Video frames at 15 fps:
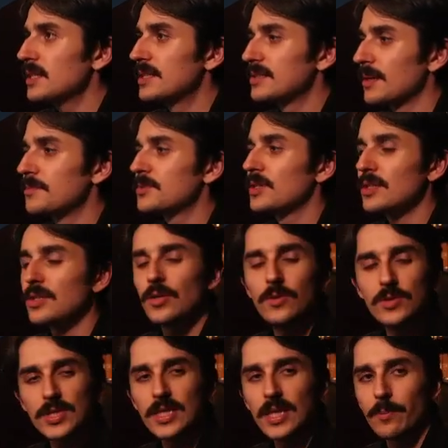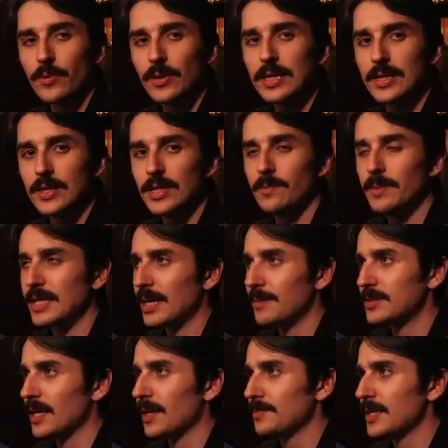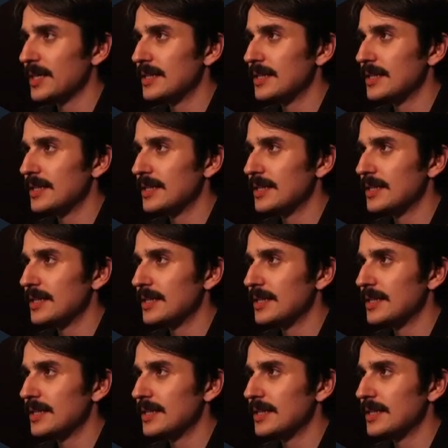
usually they're pretty good at being able to update these when they